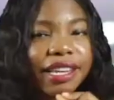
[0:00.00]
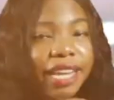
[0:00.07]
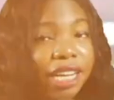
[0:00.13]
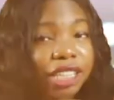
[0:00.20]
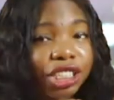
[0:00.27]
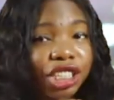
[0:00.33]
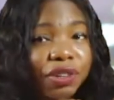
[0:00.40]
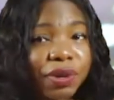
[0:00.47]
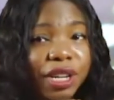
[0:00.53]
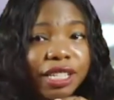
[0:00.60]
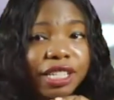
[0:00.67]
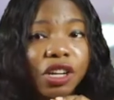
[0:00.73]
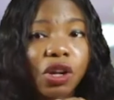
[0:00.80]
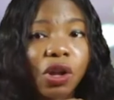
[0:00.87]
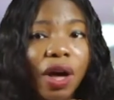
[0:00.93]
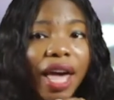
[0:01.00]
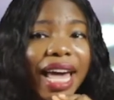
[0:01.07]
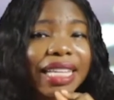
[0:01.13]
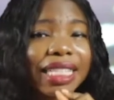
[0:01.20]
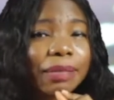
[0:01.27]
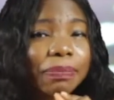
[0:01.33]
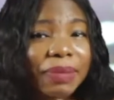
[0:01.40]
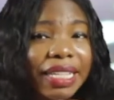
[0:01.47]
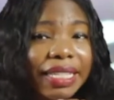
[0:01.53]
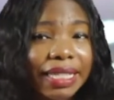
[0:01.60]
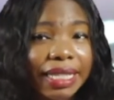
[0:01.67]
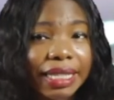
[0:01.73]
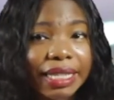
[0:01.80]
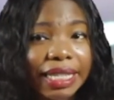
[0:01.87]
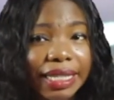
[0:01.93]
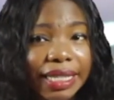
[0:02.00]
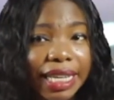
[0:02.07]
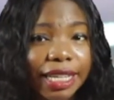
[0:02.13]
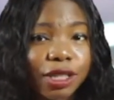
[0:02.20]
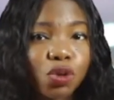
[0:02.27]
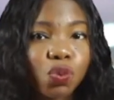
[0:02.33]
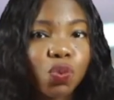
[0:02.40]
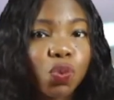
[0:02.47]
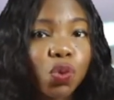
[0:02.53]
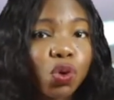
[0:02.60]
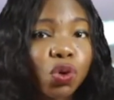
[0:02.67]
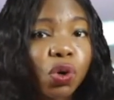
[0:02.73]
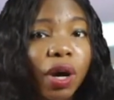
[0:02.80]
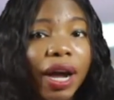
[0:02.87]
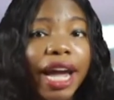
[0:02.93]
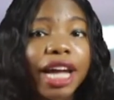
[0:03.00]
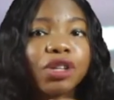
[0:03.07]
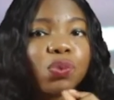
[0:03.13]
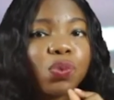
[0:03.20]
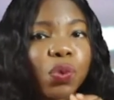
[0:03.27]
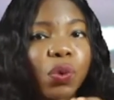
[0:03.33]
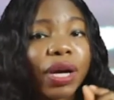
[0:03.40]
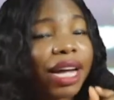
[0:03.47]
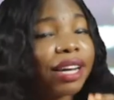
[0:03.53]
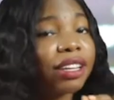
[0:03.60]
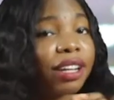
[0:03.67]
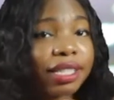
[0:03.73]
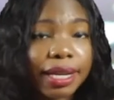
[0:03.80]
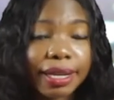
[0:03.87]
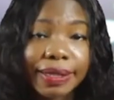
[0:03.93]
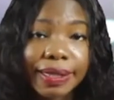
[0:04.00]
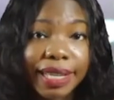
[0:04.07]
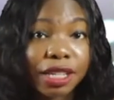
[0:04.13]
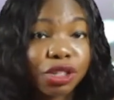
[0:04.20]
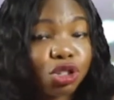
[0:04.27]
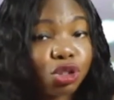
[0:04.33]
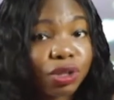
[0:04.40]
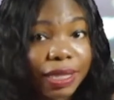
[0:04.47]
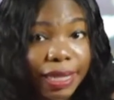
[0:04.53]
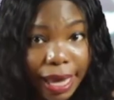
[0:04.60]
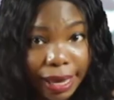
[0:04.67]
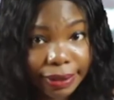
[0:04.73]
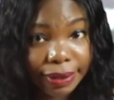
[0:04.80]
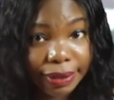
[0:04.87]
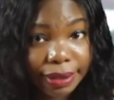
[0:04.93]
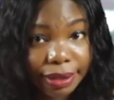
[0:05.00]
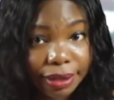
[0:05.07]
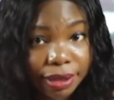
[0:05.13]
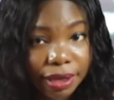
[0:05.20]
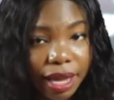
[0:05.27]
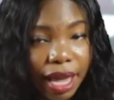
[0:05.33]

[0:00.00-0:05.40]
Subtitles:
In Nigeria, the law explicitly states who and who cannot consent to sex.